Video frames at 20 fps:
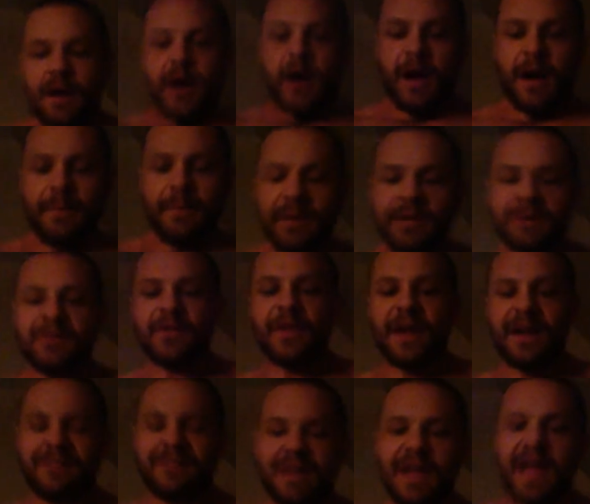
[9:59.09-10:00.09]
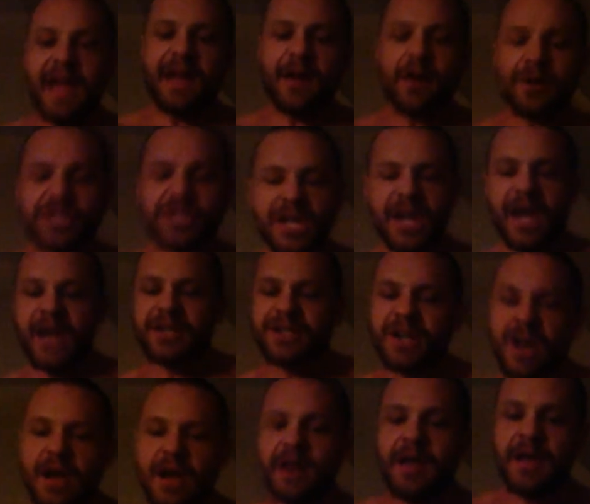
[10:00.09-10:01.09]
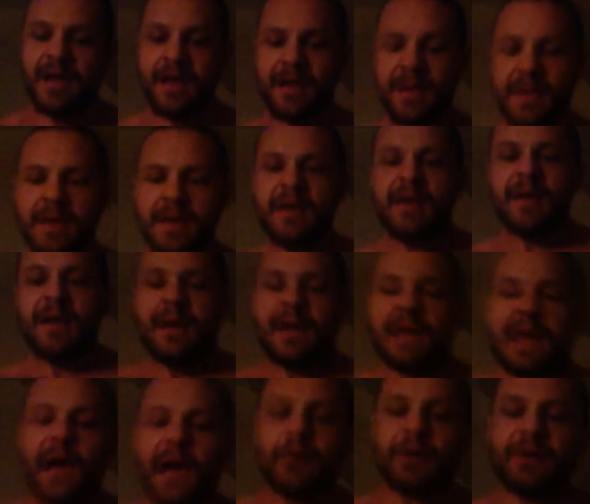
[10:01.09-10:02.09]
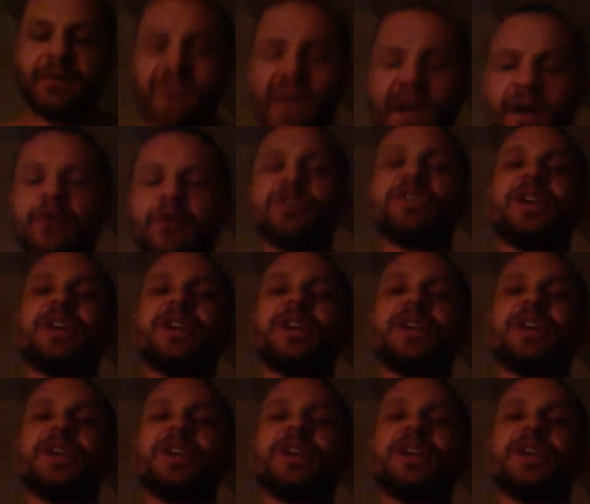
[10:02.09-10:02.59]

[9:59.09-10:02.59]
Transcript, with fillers: Um, so that's the anger GH gut. Calorie cycle.